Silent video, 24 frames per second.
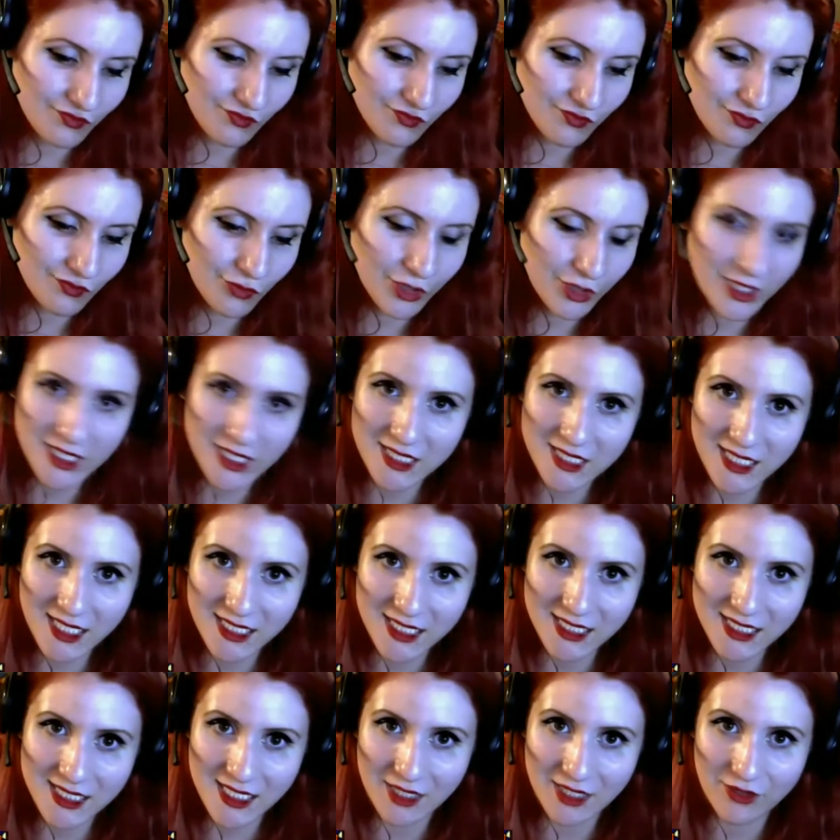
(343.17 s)
where they take
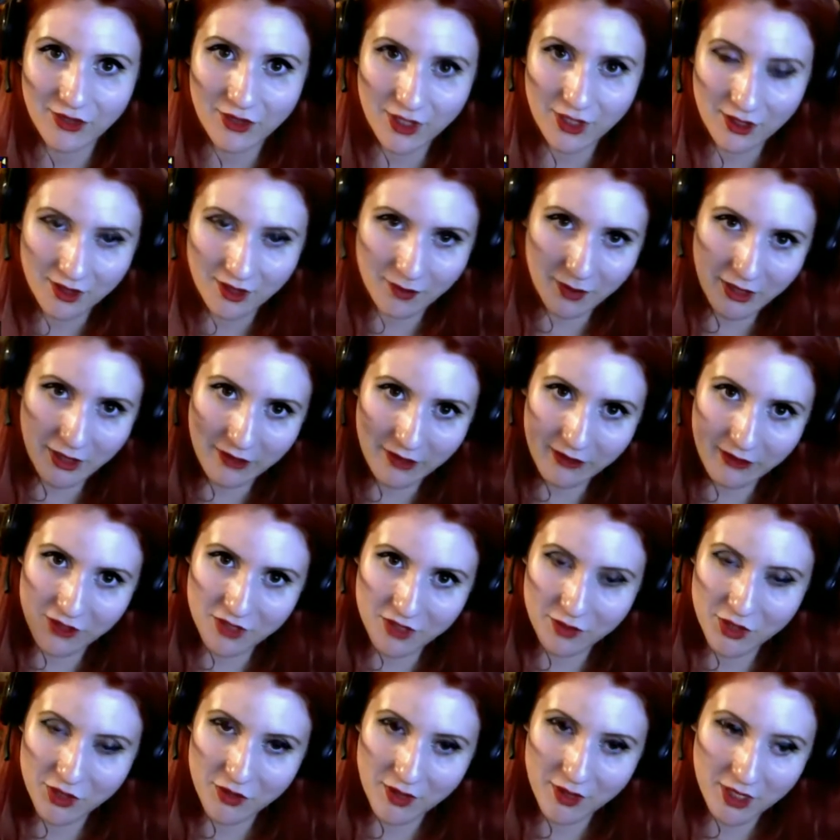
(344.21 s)
down all the barriers
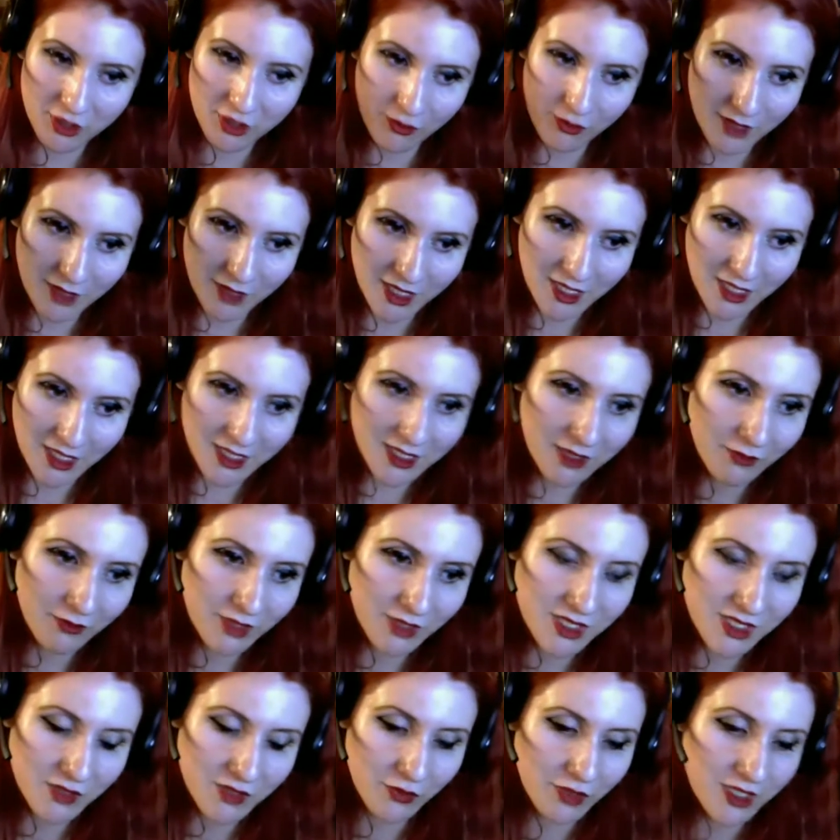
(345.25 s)
between their mind and
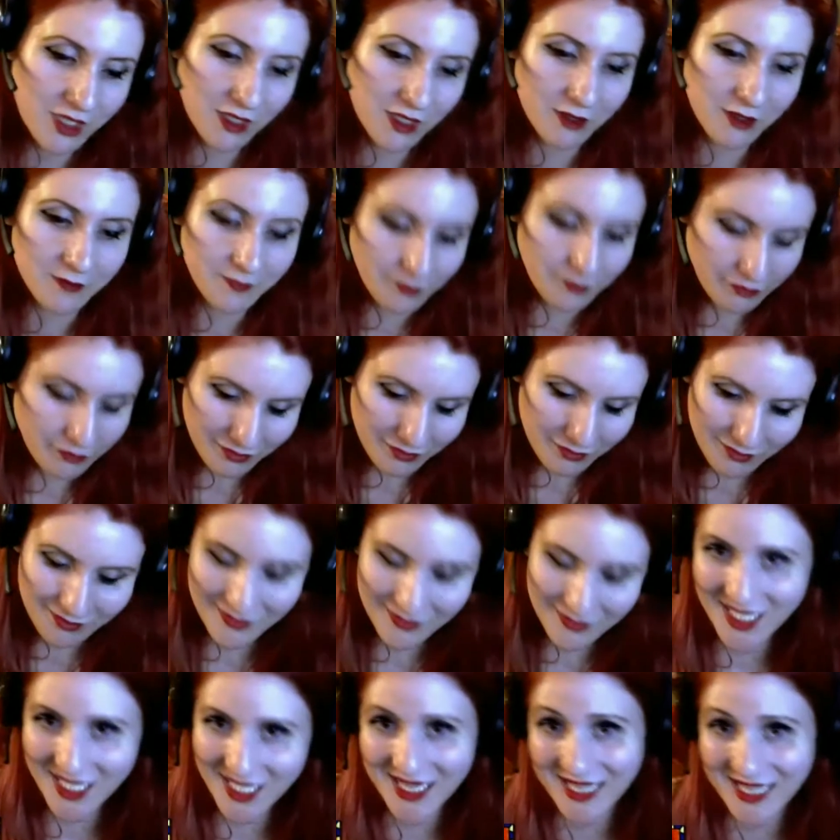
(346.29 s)
what's real.
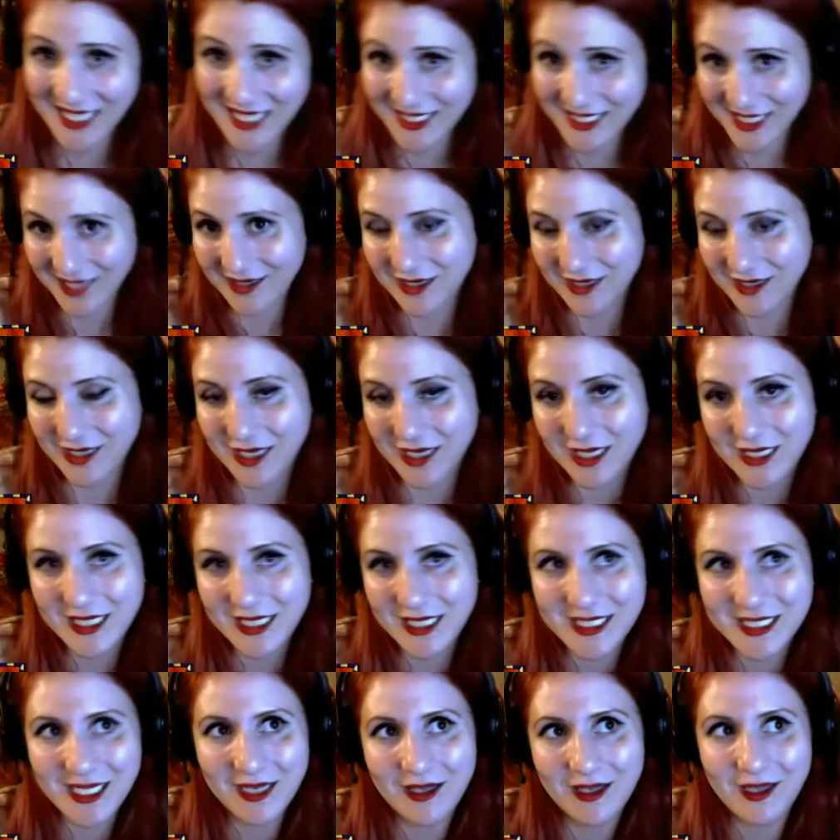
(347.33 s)
That's a
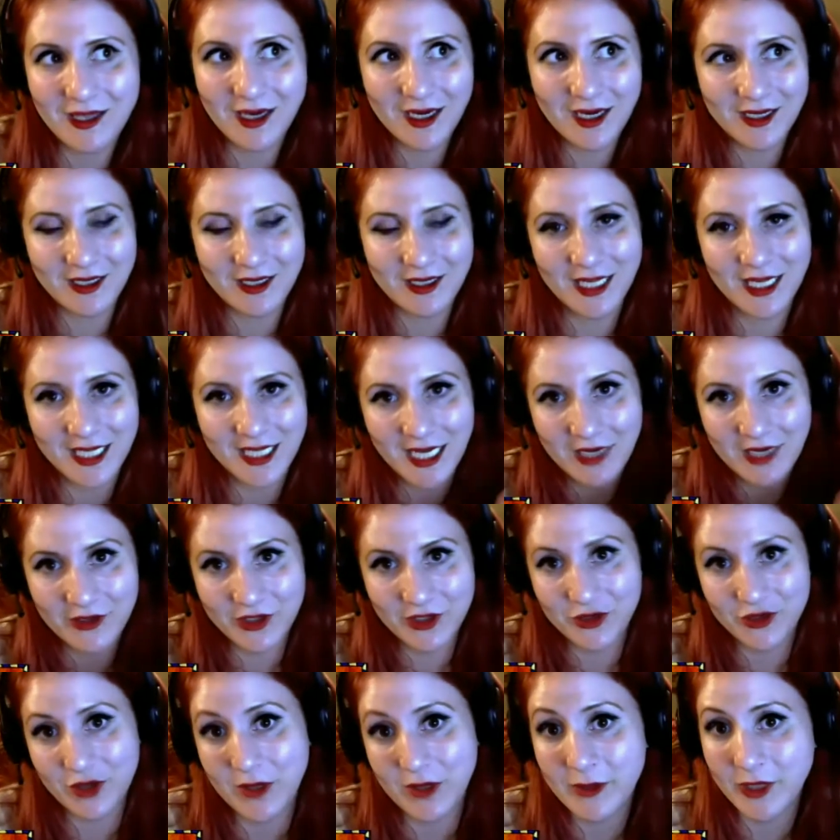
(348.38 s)
lot like how the
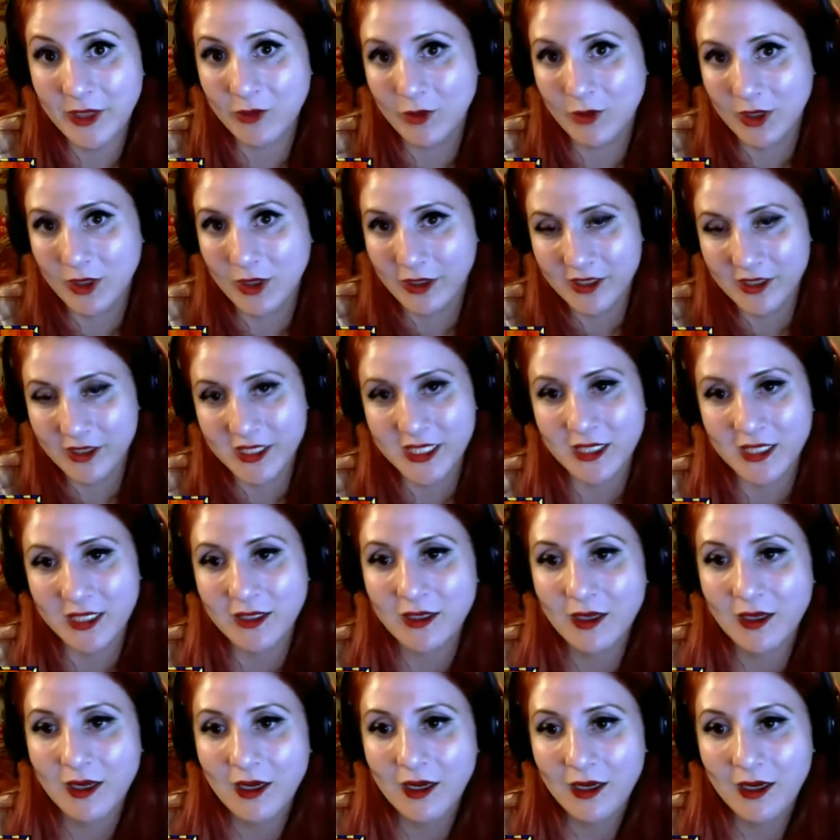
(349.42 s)
dreaming works.
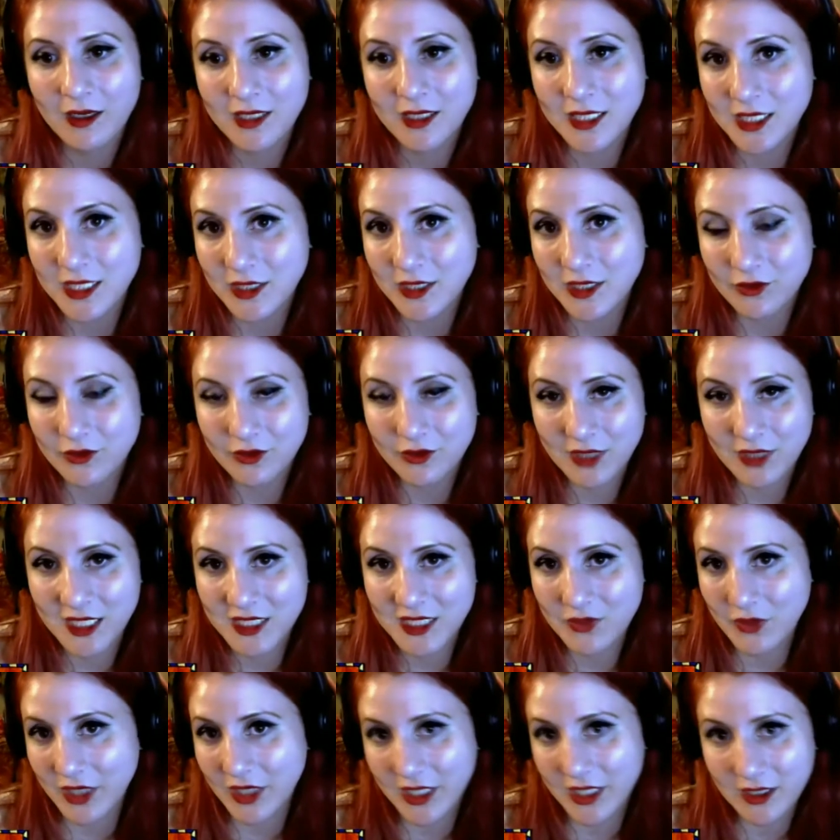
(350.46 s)
So that's
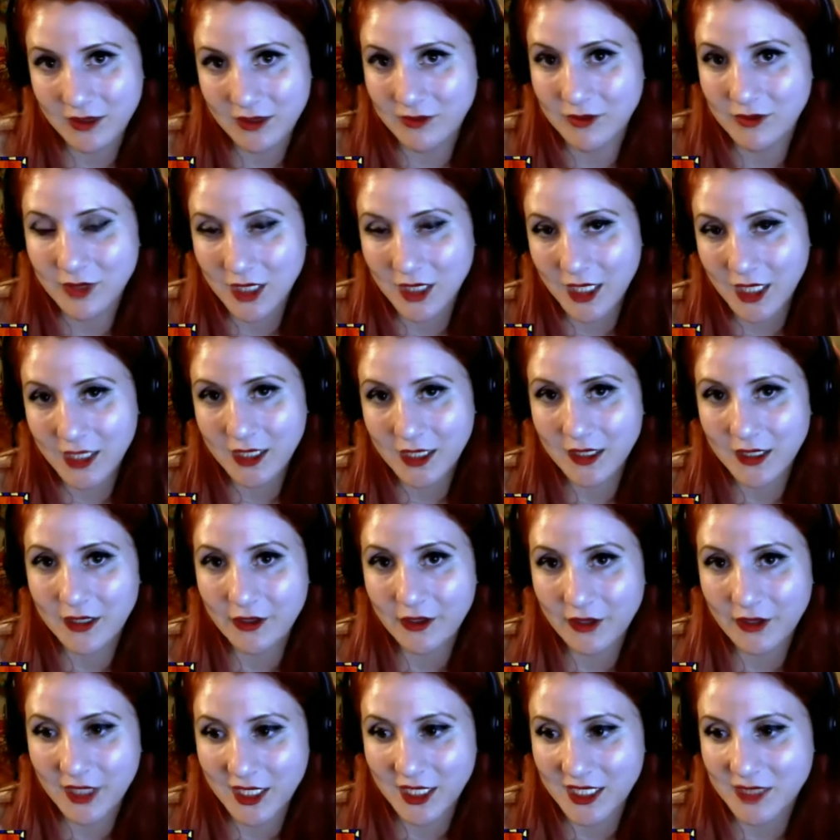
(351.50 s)
why a younger
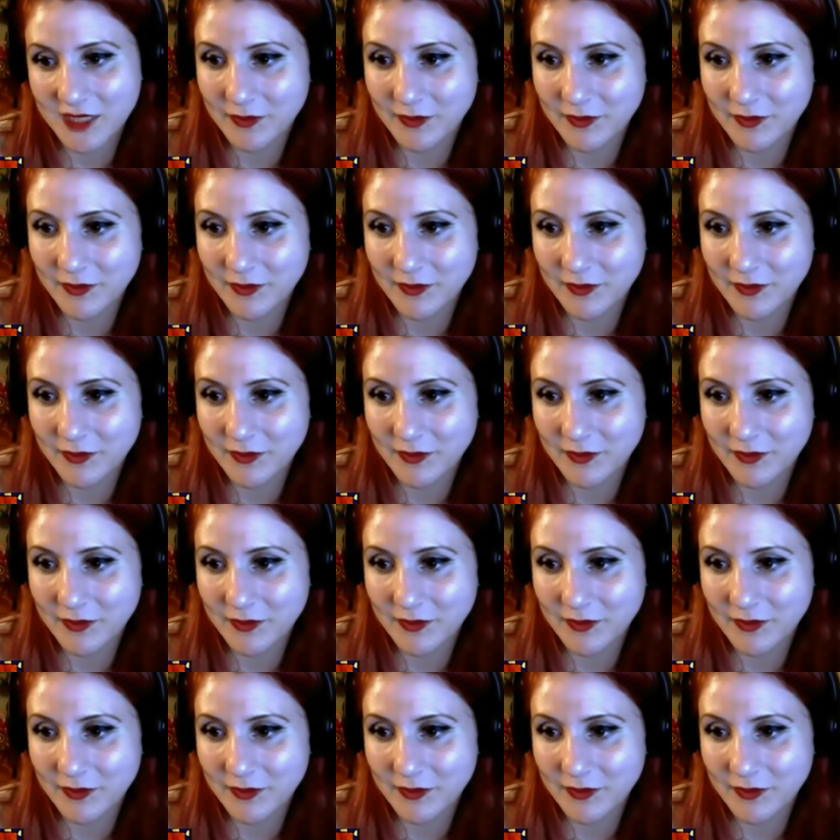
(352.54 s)
kid's...